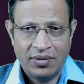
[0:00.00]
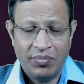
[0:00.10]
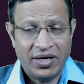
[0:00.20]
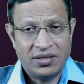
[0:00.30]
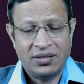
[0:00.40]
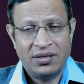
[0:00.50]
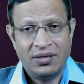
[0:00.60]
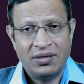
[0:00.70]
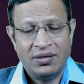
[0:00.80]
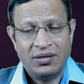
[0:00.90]
But
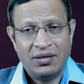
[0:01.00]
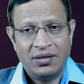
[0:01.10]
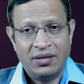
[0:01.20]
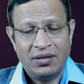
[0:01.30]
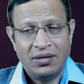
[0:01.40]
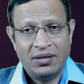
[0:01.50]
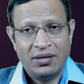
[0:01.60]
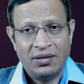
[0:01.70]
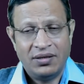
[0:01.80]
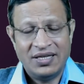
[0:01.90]

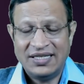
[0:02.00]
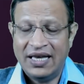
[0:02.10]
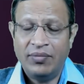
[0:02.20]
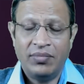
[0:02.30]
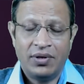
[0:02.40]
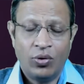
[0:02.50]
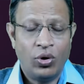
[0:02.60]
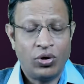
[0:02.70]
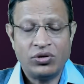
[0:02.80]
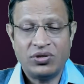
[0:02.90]
the same
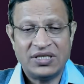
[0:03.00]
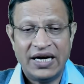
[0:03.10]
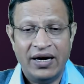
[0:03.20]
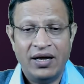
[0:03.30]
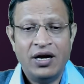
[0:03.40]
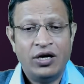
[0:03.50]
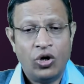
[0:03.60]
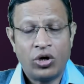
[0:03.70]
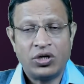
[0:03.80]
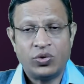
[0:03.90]
court also said
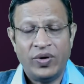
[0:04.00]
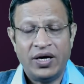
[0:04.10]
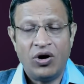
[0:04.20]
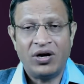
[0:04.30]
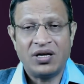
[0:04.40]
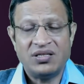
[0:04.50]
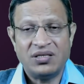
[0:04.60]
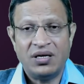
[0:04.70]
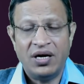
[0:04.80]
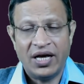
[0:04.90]
doctors were not
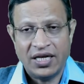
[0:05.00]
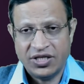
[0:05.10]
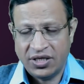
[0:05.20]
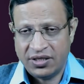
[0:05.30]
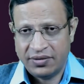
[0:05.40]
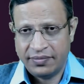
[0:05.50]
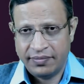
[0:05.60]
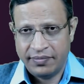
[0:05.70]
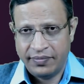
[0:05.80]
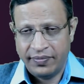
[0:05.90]
considered negligent.
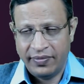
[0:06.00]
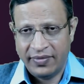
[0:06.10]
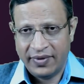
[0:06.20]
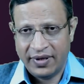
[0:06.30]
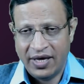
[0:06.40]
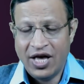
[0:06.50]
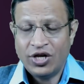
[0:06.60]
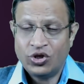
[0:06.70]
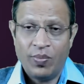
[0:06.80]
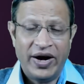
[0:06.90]

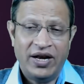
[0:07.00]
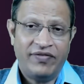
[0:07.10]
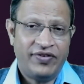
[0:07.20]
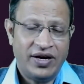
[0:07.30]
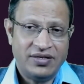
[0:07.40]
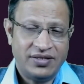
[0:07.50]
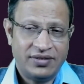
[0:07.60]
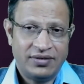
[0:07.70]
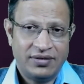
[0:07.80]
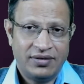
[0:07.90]
So, my dear friends,
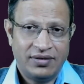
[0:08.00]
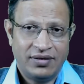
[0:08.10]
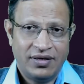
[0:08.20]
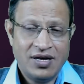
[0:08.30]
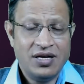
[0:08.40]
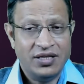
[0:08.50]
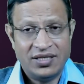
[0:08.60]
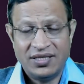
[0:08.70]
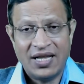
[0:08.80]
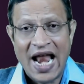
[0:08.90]
this
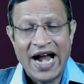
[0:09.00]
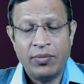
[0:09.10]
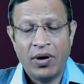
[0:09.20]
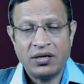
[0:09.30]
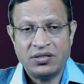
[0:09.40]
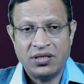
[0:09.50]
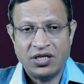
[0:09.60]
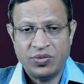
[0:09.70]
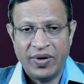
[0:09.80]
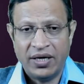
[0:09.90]
is a landmark
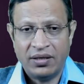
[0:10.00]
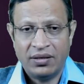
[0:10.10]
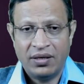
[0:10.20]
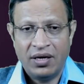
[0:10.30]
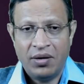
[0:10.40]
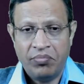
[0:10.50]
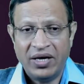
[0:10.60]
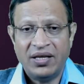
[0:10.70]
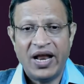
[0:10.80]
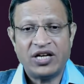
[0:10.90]
judgment by
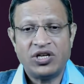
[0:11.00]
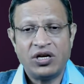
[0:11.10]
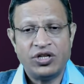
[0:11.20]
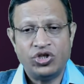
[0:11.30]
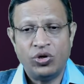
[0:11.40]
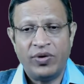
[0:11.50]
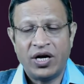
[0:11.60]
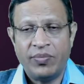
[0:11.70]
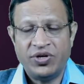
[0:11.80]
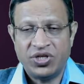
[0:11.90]
the National Consumer
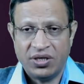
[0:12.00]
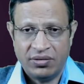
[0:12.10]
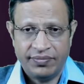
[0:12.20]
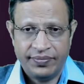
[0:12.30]
Commission.